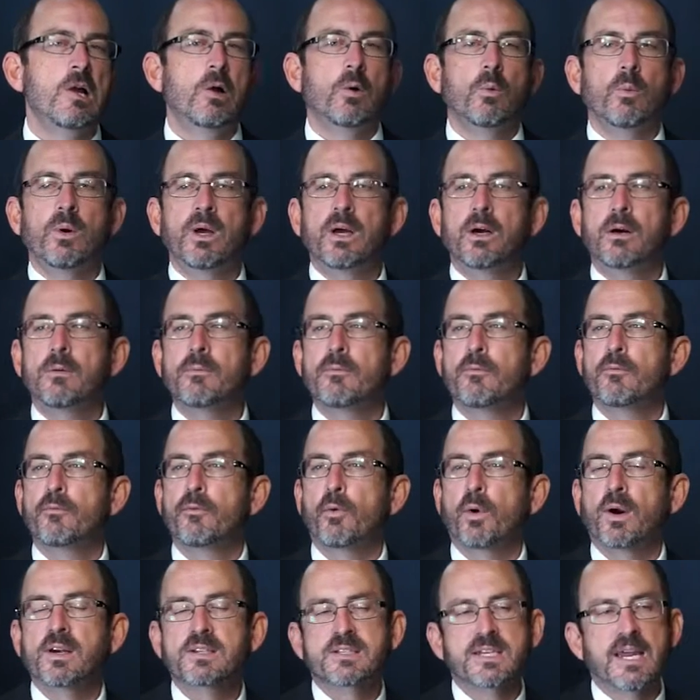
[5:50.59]
well,
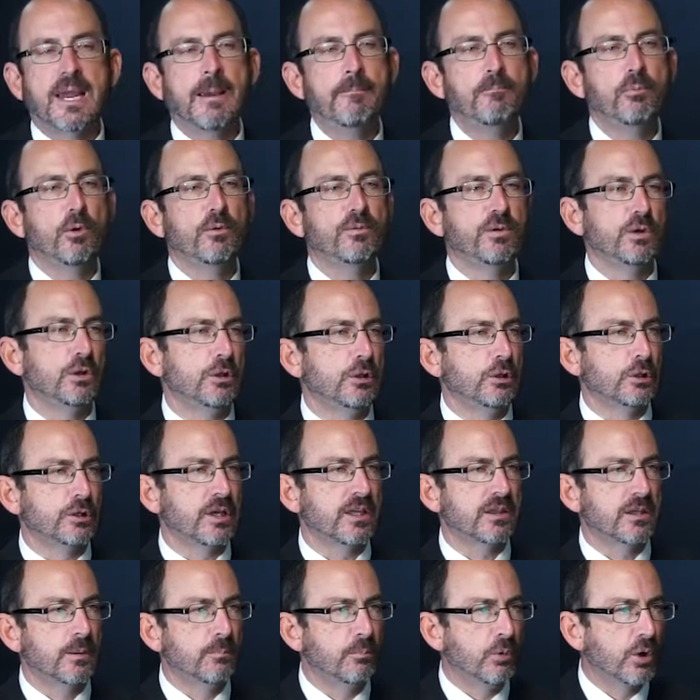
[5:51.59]
for example, if you look
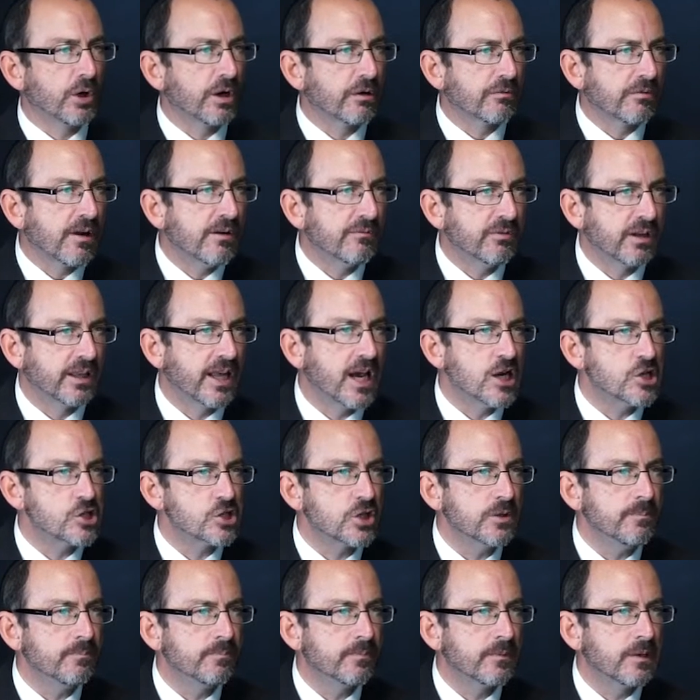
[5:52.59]
at the book of
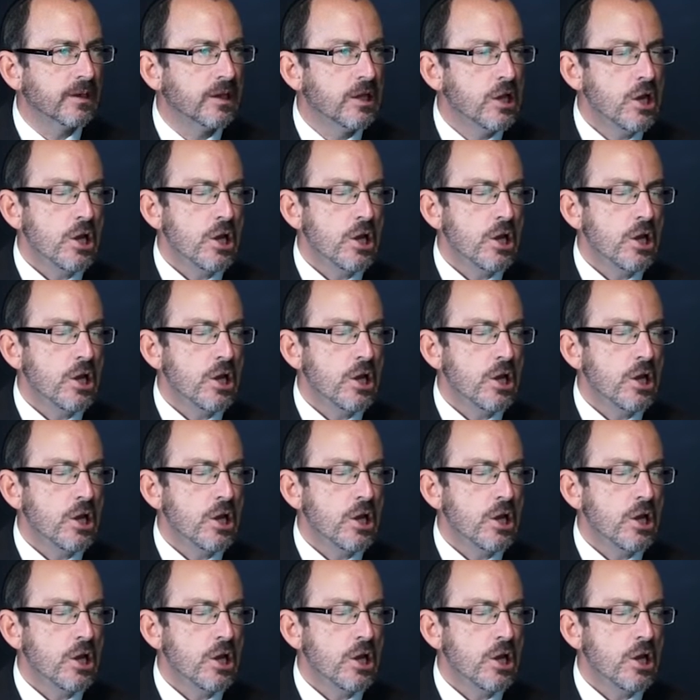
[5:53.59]
Revelation,